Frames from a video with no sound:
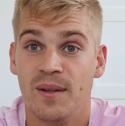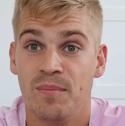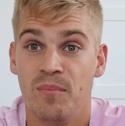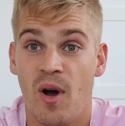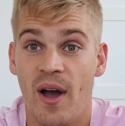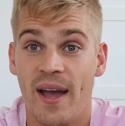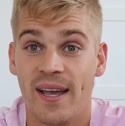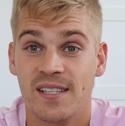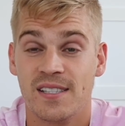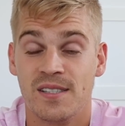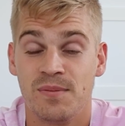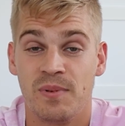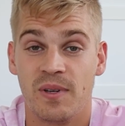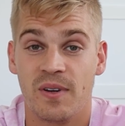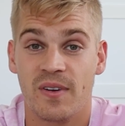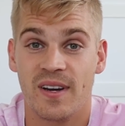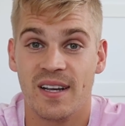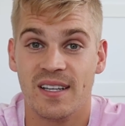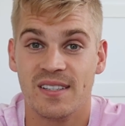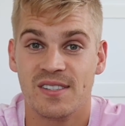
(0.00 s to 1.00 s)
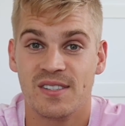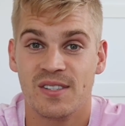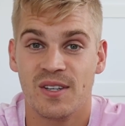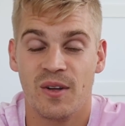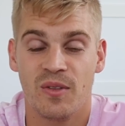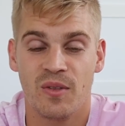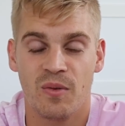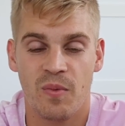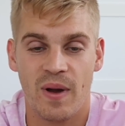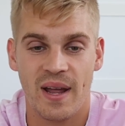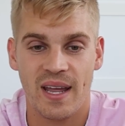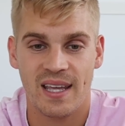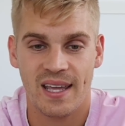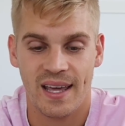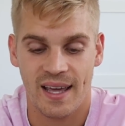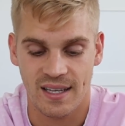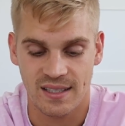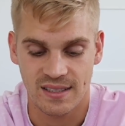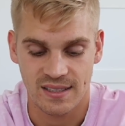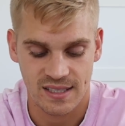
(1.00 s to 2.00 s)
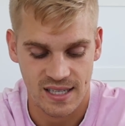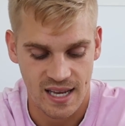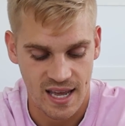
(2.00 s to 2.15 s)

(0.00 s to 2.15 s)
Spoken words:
my experience on the weekend.